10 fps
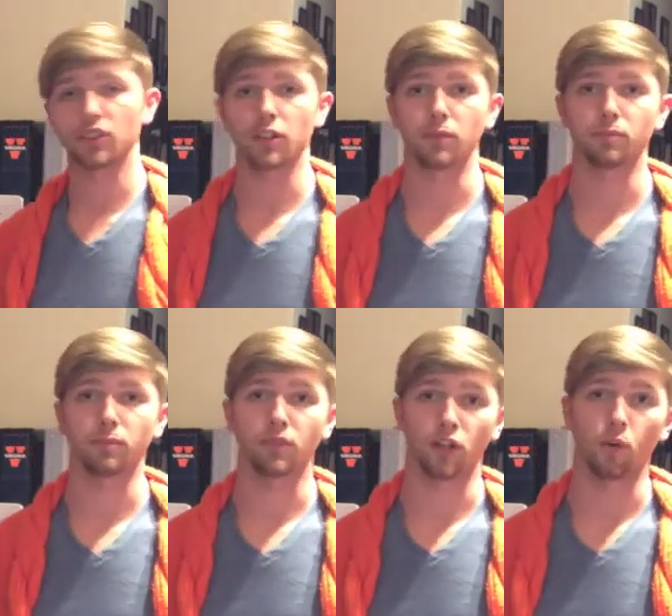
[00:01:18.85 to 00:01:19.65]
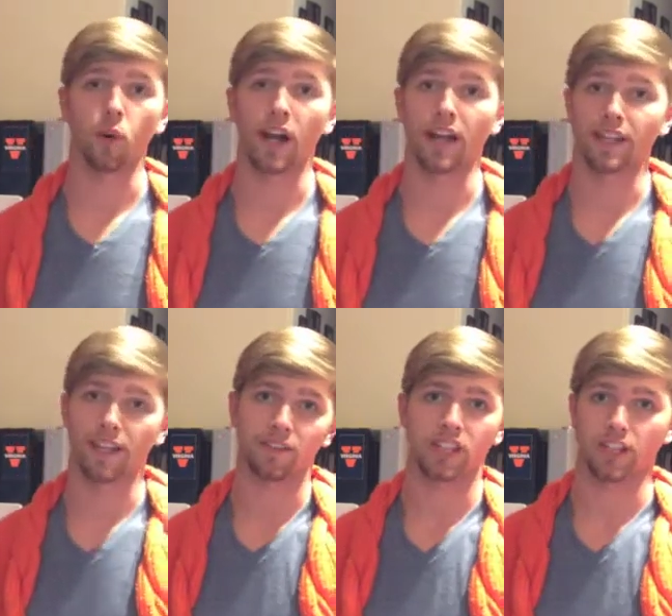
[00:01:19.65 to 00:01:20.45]
your wine and
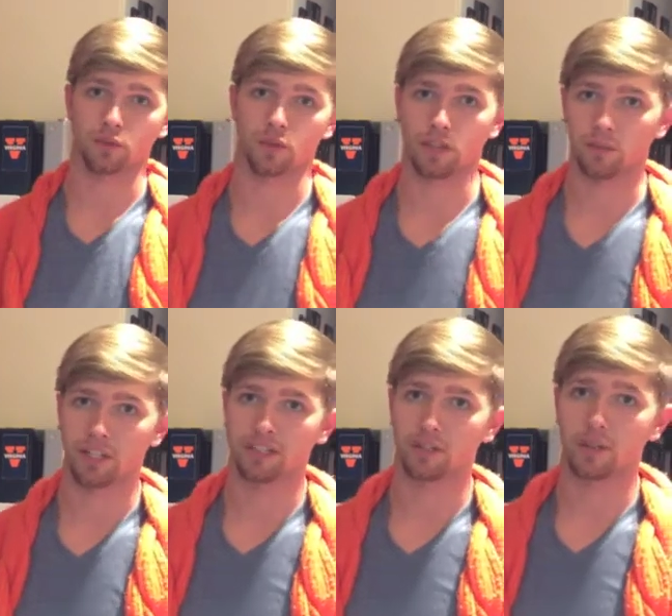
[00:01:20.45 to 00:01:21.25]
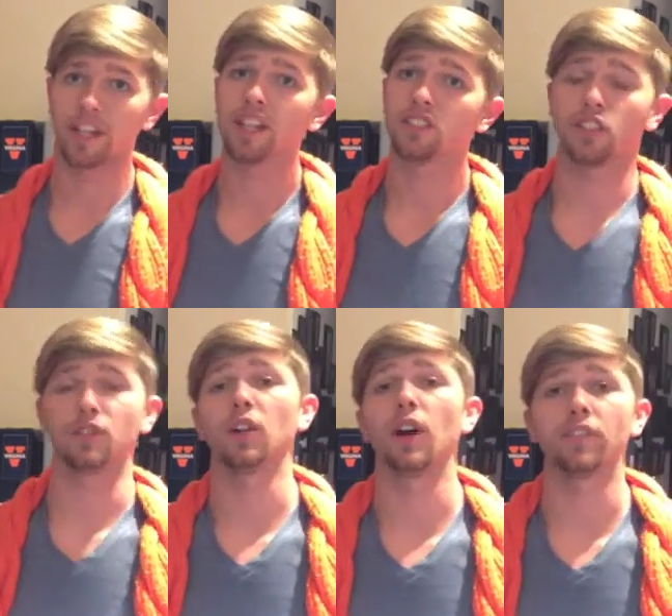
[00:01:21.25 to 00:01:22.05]
everything else we're going to put into it. So if you
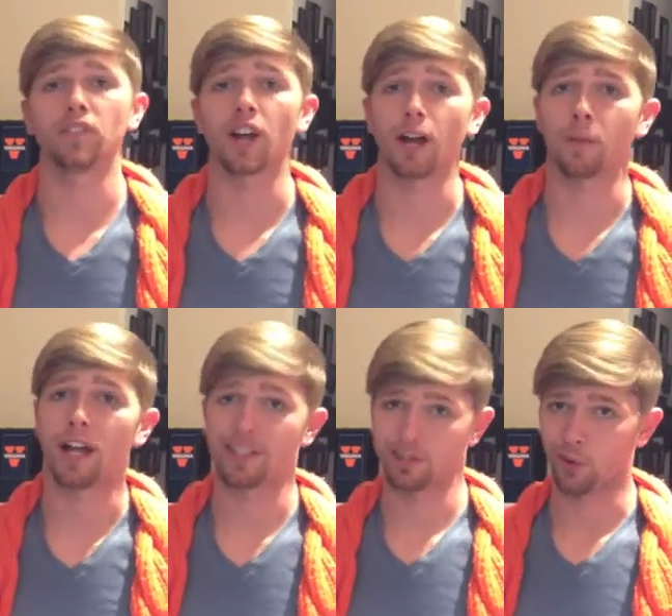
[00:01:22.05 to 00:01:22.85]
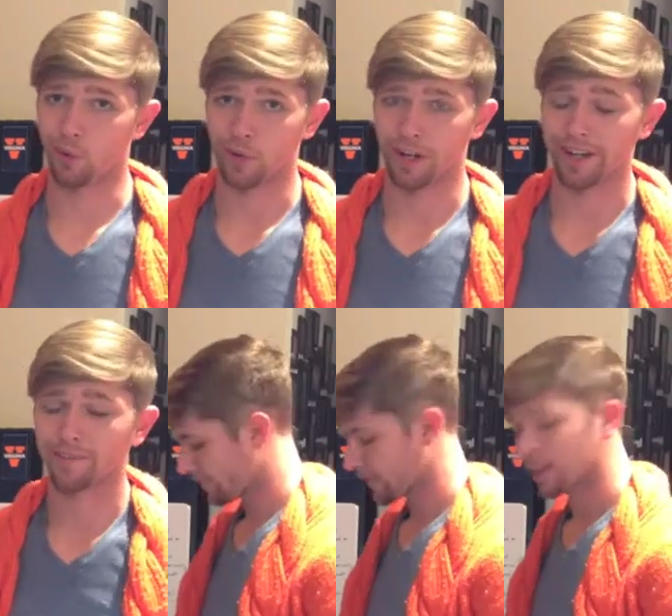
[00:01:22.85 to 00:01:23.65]
don't have a crock pot, don't worry.
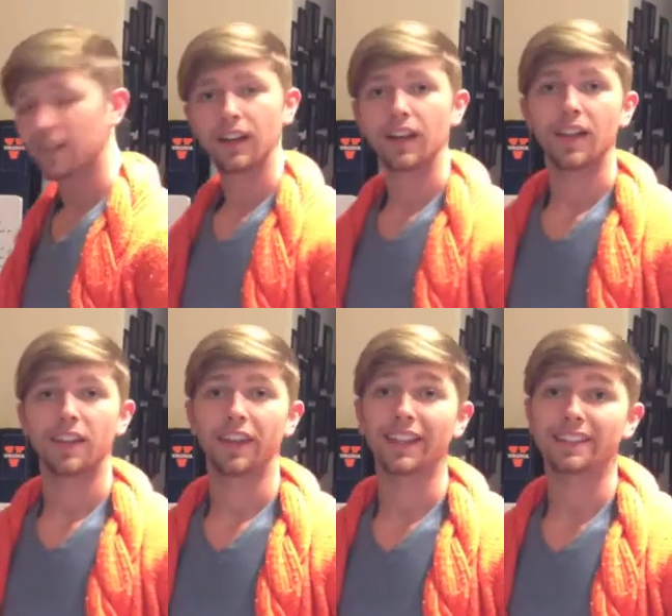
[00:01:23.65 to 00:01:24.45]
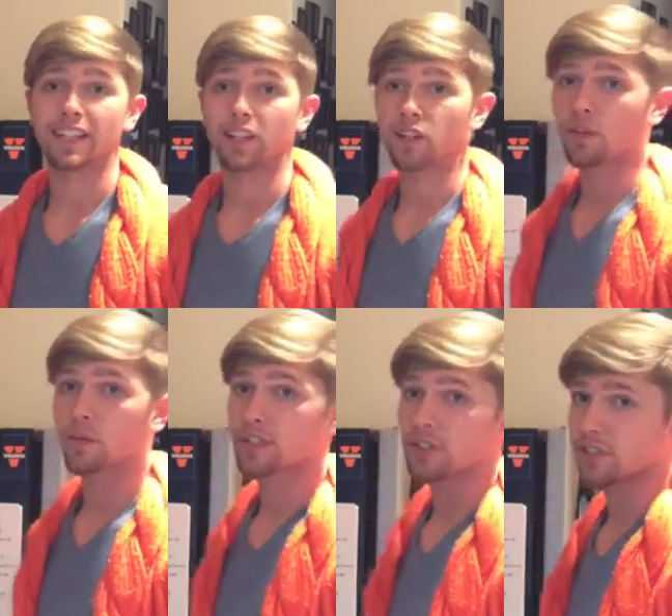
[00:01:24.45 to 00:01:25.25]
The next thing you're going to
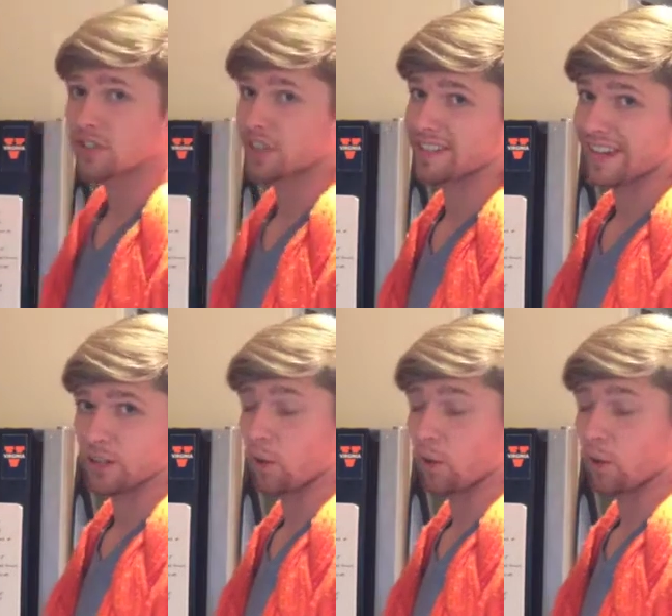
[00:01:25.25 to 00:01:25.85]
want to do is you're going to take an